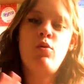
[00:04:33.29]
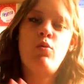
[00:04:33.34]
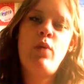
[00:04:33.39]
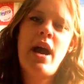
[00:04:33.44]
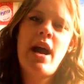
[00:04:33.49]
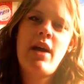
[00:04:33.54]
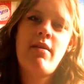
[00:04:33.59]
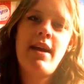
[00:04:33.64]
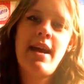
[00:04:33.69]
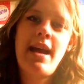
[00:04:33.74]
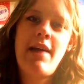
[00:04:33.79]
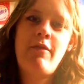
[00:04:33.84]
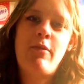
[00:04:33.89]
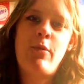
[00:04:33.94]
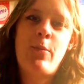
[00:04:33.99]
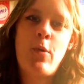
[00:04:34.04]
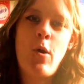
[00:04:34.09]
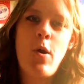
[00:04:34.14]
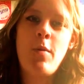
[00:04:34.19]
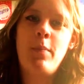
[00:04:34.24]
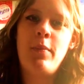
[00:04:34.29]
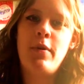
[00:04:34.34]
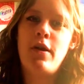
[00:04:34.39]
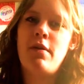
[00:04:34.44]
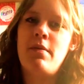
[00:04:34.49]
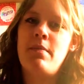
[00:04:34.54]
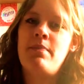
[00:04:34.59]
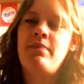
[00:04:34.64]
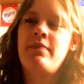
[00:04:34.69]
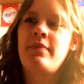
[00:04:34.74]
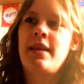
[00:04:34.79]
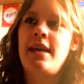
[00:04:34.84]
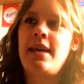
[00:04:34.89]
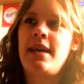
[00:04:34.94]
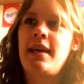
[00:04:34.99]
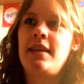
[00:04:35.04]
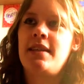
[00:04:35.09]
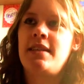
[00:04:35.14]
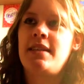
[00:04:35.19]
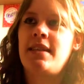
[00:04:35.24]
Where I have a problem
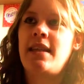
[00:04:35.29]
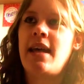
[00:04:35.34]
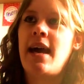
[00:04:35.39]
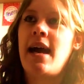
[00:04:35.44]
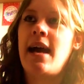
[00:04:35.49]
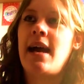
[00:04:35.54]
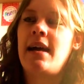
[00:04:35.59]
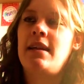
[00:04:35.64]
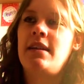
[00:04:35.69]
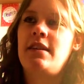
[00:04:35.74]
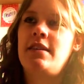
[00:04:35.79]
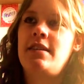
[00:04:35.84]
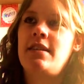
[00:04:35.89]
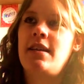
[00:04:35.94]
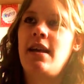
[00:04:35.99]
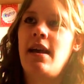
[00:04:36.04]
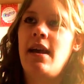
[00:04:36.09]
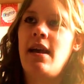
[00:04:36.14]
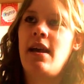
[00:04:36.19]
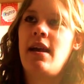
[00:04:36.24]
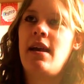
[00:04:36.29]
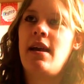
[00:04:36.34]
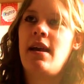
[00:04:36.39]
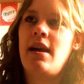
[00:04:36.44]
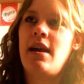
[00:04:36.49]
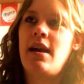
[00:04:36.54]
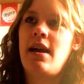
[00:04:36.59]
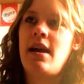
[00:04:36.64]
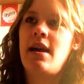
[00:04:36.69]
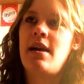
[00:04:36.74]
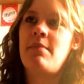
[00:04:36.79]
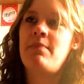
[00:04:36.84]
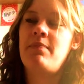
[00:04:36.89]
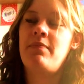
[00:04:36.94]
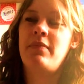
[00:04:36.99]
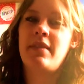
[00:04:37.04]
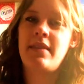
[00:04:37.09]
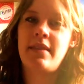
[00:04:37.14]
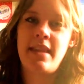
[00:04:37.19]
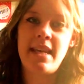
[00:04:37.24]
is that
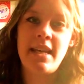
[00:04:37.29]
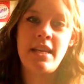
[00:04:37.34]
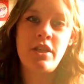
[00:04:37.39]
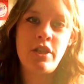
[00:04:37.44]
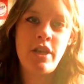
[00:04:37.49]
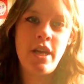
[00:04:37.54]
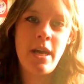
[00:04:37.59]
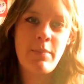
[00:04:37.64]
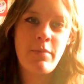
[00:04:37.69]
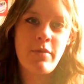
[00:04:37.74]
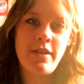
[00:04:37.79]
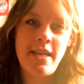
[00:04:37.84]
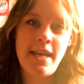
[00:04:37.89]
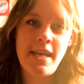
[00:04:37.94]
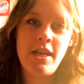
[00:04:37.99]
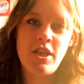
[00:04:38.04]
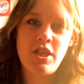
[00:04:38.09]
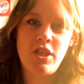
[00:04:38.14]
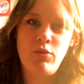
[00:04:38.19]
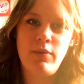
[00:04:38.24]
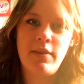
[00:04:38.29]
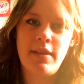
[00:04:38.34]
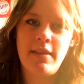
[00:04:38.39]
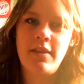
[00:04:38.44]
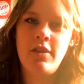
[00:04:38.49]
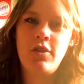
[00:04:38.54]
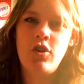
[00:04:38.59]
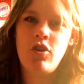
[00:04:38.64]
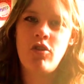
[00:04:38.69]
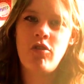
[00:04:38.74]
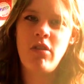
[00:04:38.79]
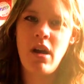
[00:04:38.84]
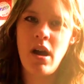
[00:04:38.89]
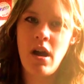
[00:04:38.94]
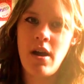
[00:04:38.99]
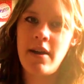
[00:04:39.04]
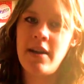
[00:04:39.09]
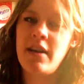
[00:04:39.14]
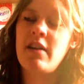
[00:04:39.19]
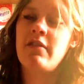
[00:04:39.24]
the interpretation within the
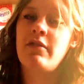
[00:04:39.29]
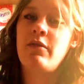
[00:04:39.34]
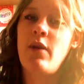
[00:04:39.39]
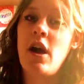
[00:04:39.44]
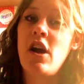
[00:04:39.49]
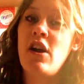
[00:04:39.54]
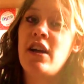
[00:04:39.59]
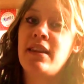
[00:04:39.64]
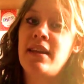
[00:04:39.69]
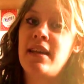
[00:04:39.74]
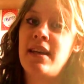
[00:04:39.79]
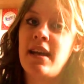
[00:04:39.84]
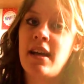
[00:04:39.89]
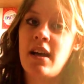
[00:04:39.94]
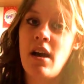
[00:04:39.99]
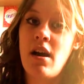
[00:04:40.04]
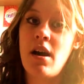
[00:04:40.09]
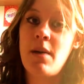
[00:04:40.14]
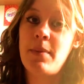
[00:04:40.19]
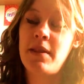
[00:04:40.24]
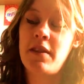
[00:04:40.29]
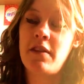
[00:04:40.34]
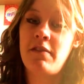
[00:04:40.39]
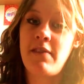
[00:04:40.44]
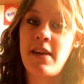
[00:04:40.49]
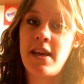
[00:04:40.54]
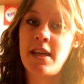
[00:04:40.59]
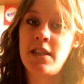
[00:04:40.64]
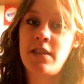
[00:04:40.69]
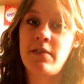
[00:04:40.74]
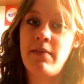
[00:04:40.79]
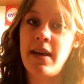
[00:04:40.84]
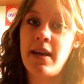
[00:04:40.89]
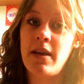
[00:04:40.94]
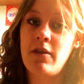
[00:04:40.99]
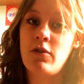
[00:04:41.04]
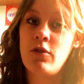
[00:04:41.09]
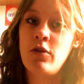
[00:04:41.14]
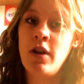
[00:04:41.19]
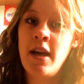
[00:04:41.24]
Quran of wearing the niqab and the face
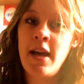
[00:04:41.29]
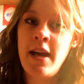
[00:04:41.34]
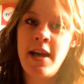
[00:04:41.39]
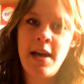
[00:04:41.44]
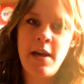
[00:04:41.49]
veil,